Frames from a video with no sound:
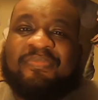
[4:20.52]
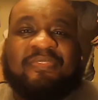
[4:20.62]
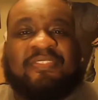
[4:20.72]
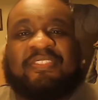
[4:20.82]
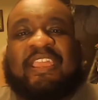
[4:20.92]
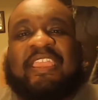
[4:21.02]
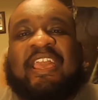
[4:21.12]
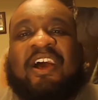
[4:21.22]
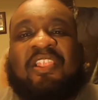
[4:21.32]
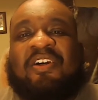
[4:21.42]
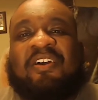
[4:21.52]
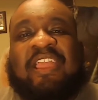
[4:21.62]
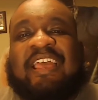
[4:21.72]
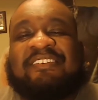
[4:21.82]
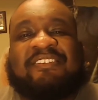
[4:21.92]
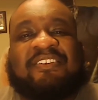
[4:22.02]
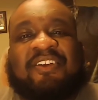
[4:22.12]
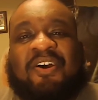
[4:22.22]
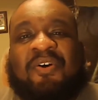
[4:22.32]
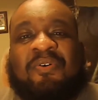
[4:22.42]
that Kyle Long has to
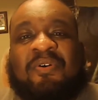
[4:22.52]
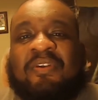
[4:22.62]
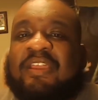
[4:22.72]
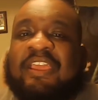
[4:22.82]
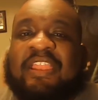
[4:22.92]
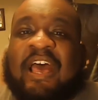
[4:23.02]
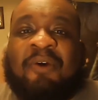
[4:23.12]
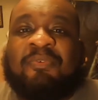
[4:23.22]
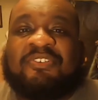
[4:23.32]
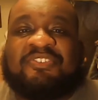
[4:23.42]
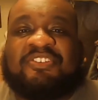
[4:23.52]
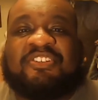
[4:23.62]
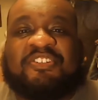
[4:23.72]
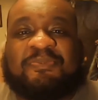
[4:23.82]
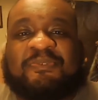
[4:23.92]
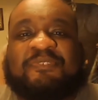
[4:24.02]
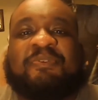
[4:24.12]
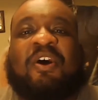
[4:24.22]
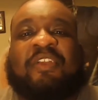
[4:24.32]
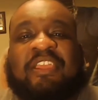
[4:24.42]
go, and I was just
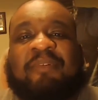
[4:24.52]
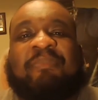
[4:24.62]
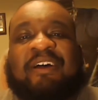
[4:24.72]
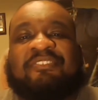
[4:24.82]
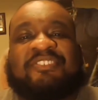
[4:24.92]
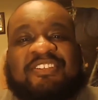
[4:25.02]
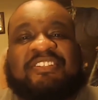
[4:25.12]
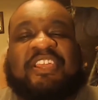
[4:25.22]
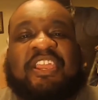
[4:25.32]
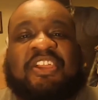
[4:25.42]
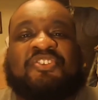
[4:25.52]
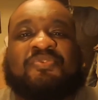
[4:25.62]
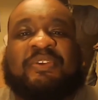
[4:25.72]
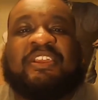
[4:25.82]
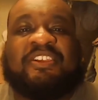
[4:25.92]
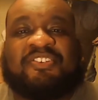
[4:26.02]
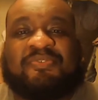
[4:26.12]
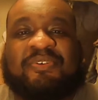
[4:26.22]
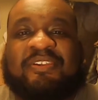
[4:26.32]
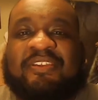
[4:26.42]
talking about just the injury
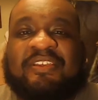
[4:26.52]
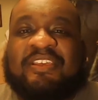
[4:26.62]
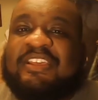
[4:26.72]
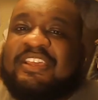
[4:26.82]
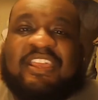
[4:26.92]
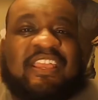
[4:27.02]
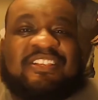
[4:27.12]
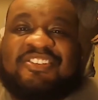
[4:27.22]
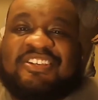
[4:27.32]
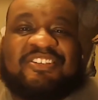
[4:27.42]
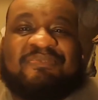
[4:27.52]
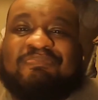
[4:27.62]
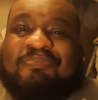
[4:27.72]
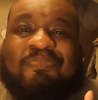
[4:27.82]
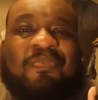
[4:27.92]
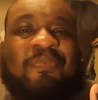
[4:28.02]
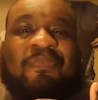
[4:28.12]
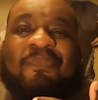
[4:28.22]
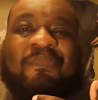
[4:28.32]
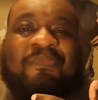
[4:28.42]
history. It just
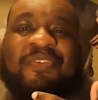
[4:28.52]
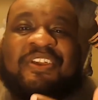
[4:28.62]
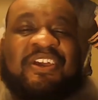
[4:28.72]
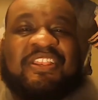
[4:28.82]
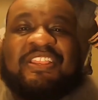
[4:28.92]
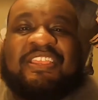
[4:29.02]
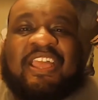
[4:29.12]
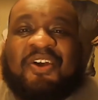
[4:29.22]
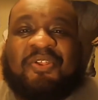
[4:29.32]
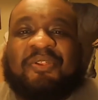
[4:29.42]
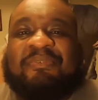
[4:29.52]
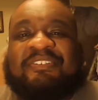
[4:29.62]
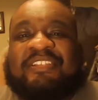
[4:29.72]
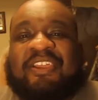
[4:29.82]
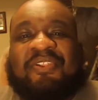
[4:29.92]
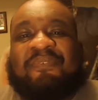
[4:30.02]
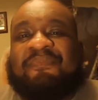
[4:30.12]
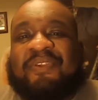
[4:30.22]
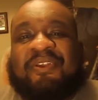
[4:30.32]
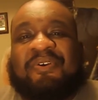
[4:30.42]
couldn't count on him to stay on the
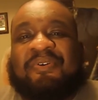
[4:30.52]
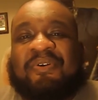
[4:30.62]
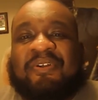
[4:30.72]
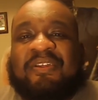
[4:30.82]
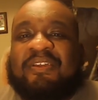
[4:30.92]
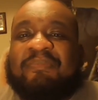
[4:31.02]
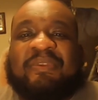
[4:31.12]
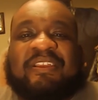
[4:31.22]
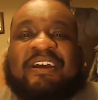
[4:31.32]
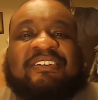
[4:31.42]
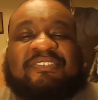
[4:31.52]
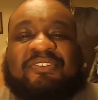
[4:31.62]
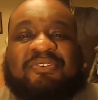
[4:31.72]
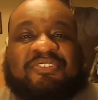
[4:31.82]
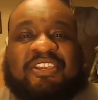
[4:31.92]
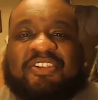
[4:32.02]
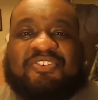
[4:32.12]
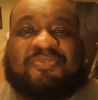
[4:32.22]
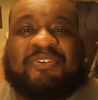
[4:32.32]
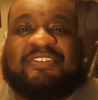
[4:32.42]
field because of those
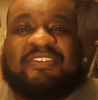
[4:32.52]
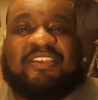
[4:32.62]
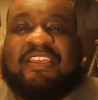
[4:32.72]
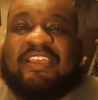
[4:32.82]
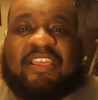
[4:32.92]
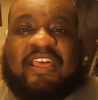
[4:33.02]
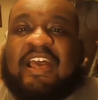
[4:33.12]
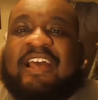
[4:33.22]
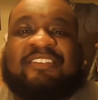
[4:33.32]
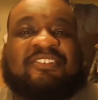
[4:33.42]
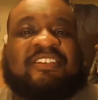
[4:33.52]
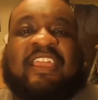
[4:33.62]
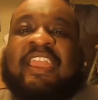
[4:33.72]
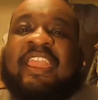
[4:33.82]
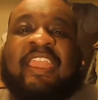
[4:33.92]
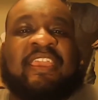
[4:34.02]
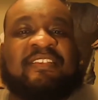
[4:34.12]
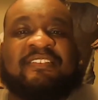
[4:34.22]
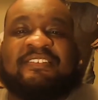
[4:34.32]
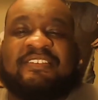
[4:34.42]
injuries. I just hate
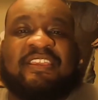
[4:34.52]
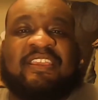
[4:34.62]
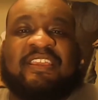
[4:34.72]
to see